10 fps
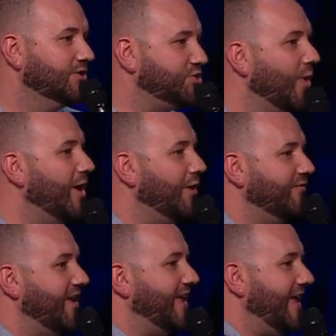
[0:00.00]

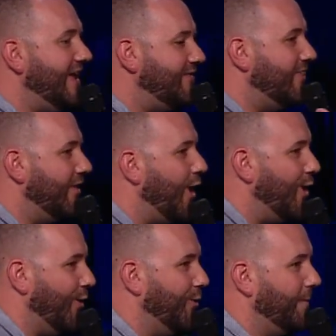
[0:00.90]
12 that even
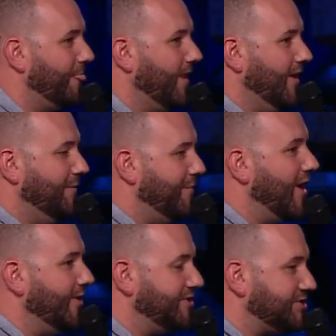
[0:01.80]
though
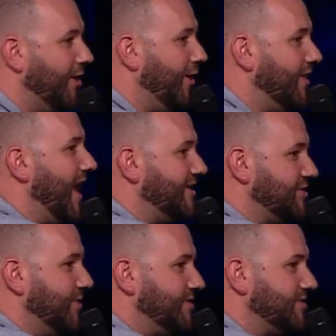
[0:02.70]
Mary saw
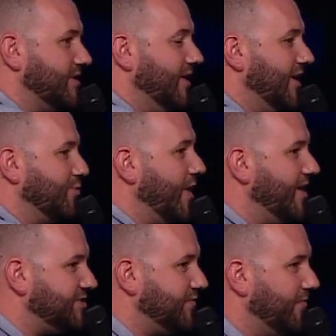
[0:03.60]
Lazarus get
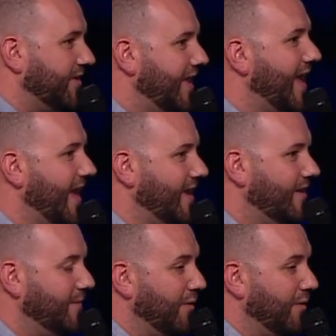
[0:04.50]
raised from the dead,